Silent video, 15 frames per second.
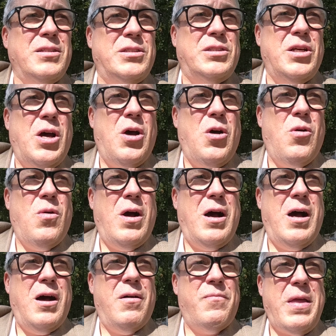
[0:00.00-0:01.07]
So,
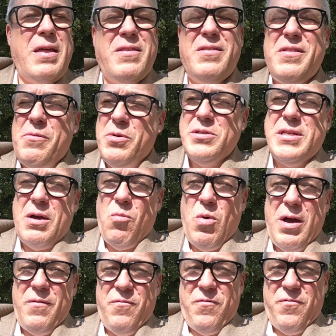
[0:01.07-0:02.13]
uh, and then there was that
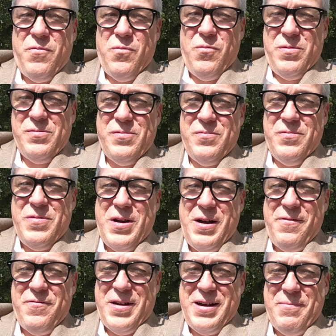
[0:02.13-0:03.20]
one
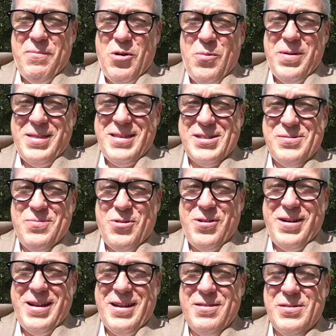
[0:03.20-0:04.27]
very funny moment this
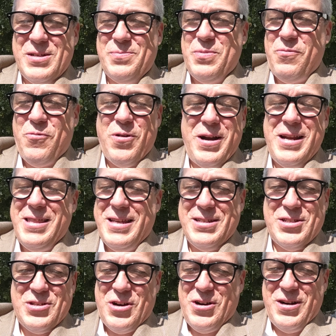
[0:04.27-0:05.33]
morning, just before anything
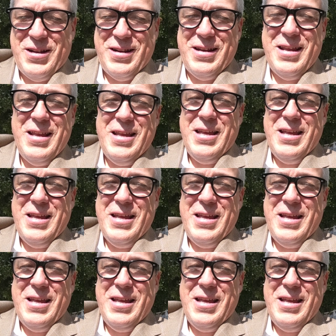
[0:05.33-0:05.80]
started.